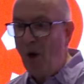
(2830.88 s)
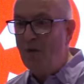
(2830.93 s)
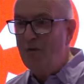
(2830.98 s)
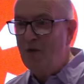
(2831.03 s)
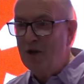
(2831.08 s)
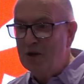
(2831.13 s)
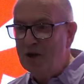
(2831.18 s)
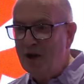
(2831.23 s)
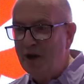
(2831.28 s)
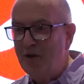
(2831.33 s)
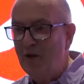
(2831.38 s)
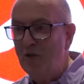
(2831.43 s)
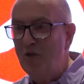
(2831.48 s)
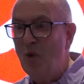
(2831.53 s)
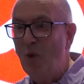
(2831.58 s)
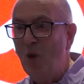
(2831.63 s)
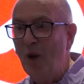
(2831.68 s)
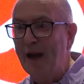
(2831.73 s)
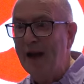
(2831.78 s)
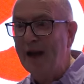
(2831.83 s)
obviously, the
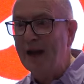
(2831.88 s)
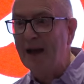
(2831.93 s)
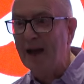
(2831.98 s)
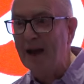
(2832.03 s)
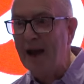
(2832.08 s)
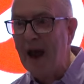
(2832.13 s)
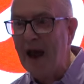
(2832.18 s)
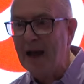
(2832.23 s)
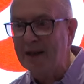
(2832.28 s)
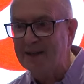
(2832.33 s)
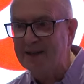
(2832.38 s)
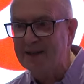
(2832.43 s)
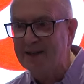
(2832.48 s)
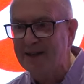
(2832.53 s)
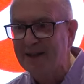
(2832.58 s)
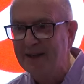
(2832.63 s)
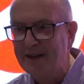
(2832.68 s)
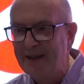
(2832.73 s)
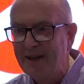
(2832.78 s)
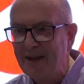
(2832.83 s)
ruling
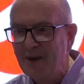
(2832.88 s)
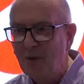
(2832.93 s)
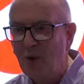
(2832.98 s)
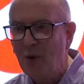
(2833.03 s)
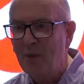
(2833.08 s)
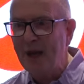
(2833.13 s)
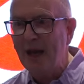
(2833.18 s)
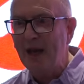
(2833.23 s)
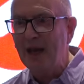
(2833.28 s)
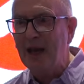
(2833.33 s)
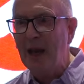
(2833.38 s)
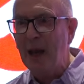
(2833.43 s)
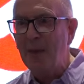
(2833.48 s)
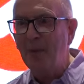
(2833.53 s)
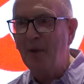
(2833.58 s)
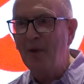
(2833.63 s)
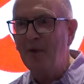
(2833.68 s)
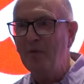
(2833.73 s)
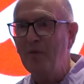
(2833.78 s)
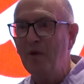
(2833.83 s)
class will be
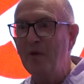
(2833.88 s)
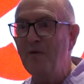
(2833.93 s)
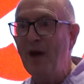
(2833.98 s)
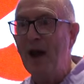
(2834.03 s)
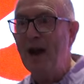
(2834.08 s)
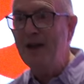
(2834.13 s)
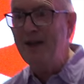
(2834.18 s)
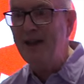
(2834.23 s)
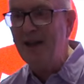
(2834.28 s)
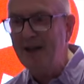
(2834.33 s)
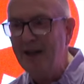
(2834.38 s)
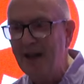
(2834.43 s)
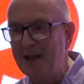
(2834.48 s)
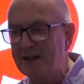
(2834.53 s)
incapable of preventing